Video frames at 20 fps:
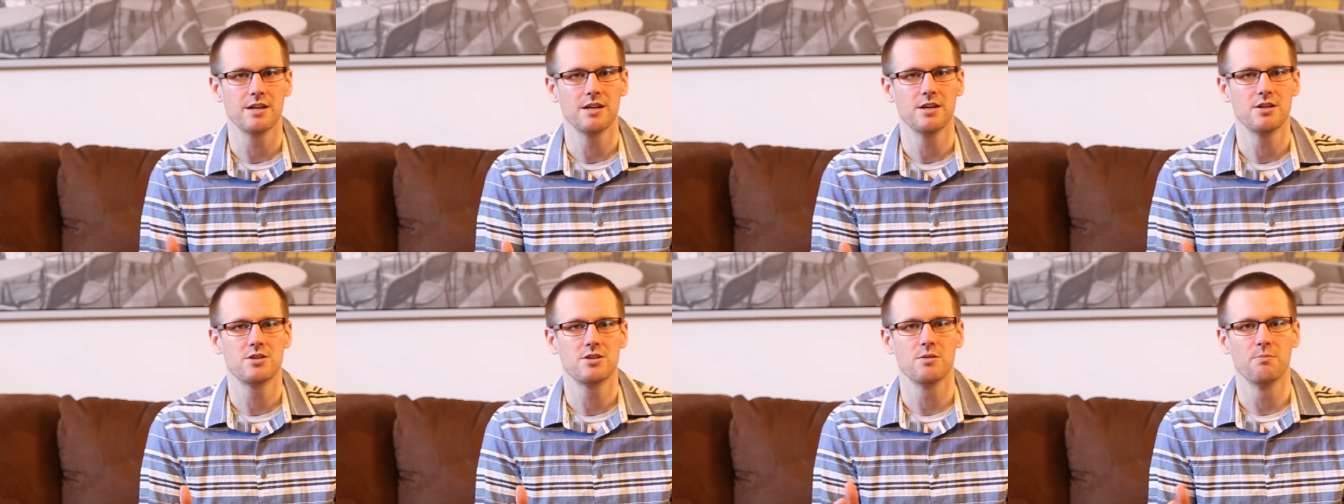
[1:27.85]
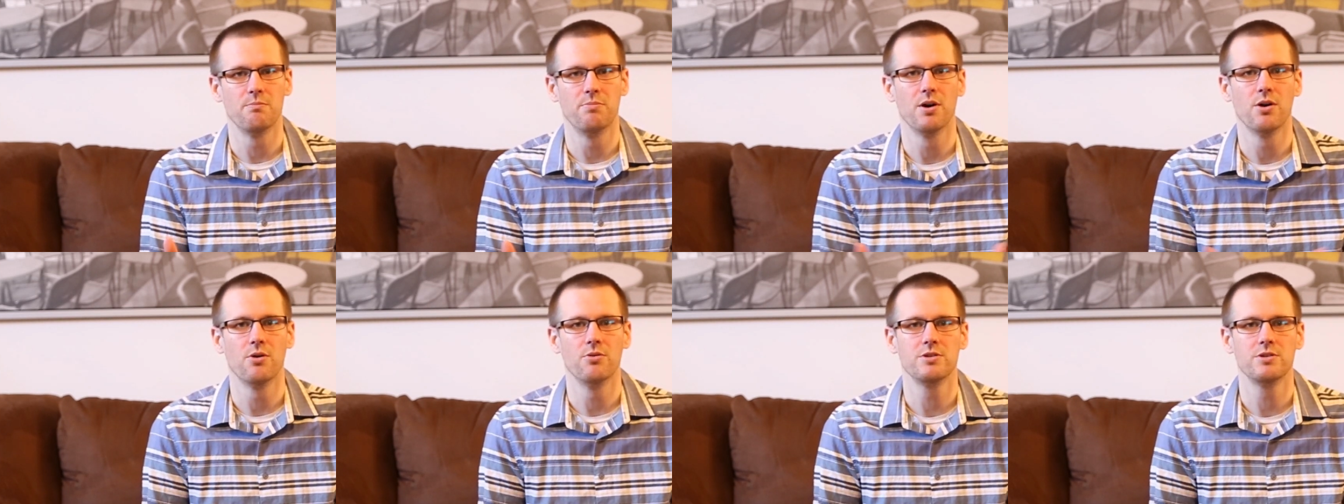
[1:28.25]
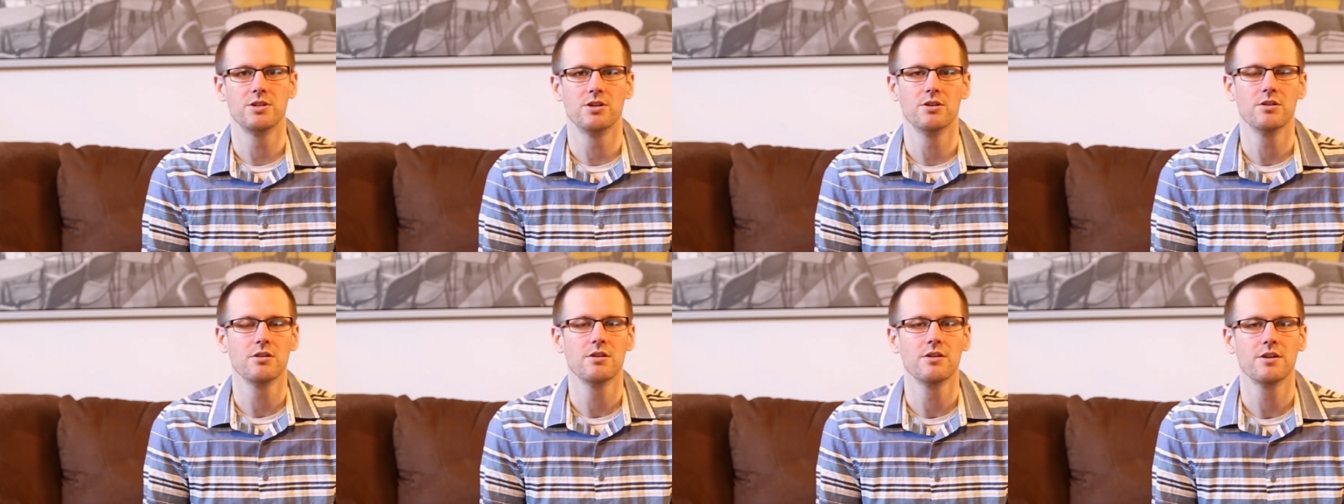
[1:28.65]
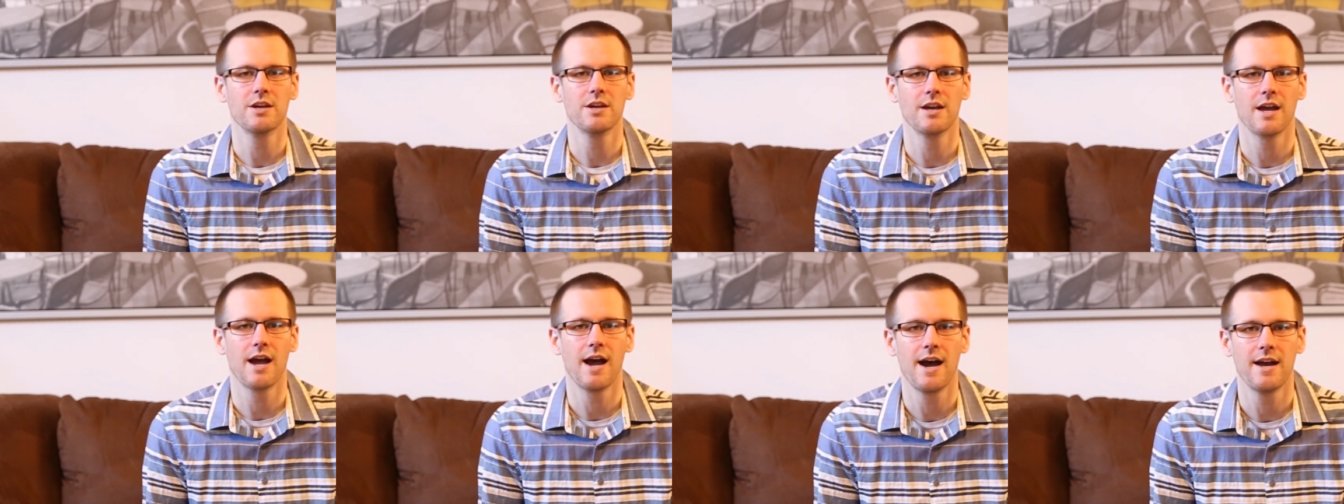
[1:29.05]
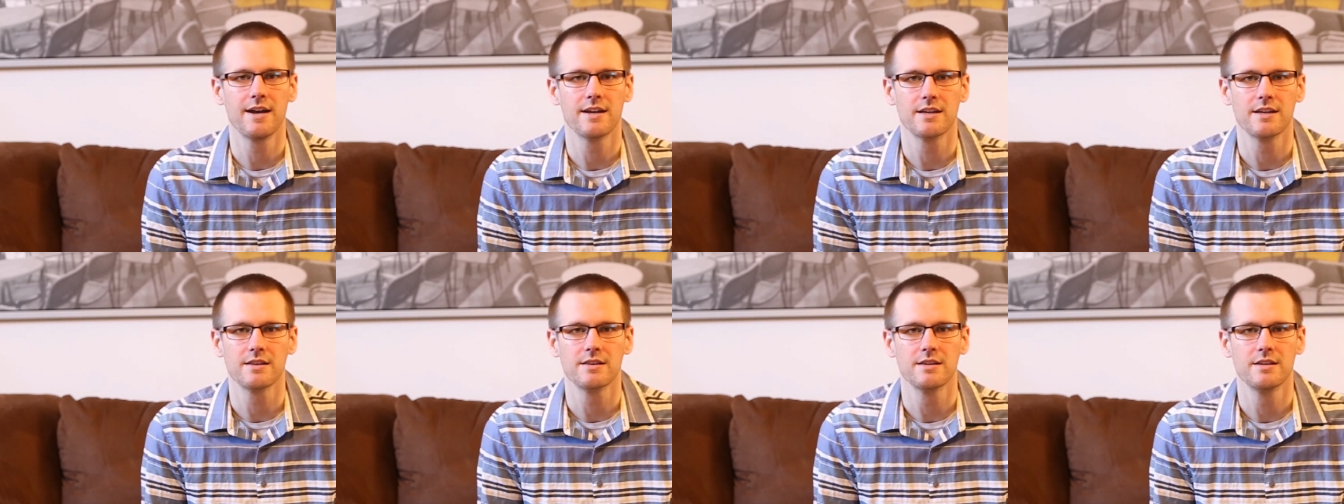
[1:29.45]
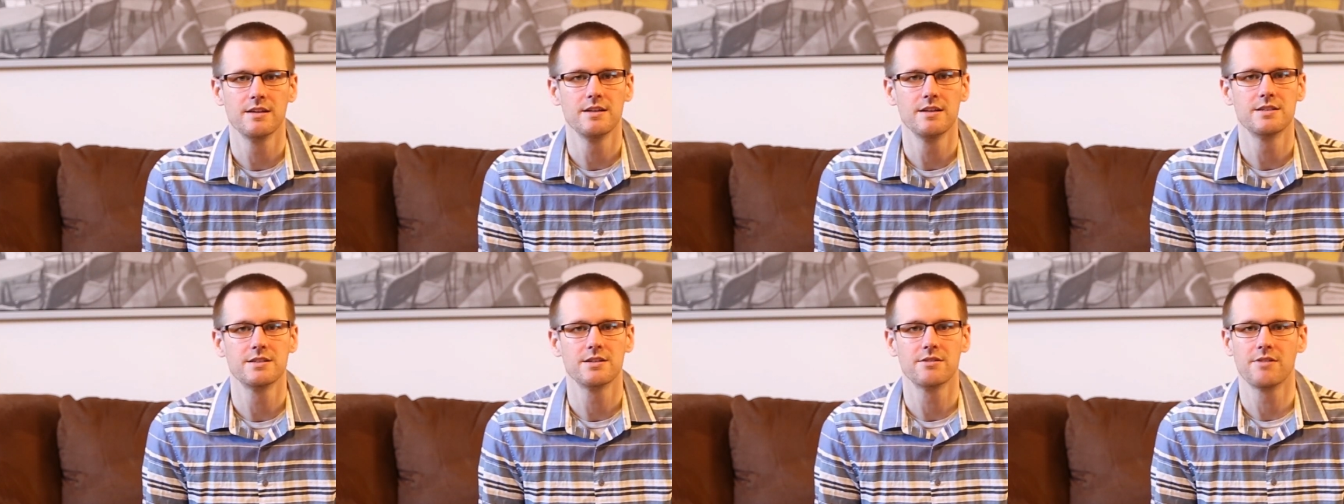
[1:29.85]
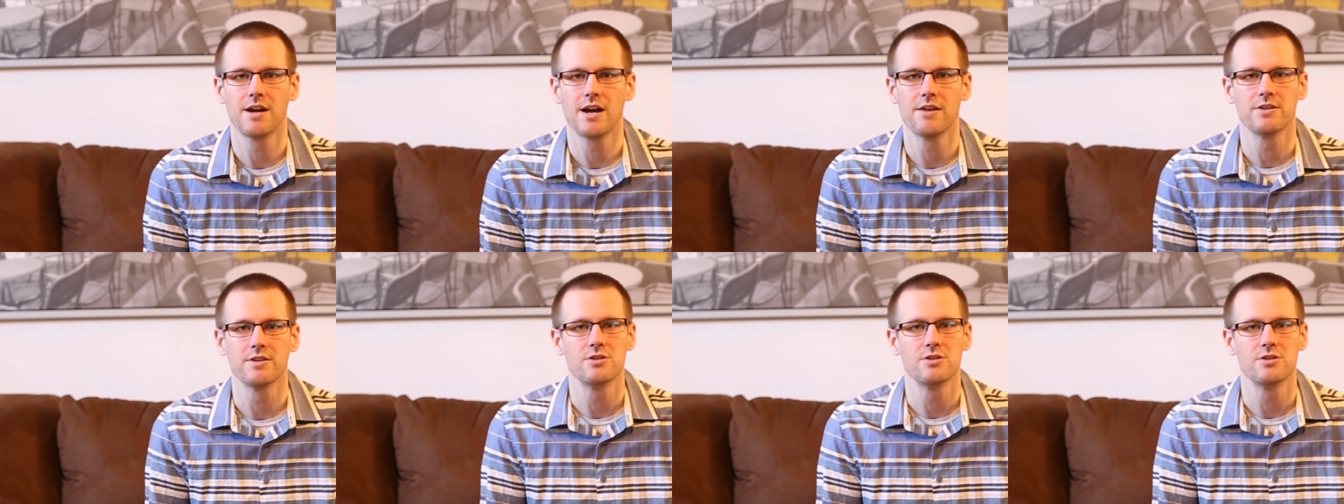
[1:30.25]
inch boat, you're looking at at least around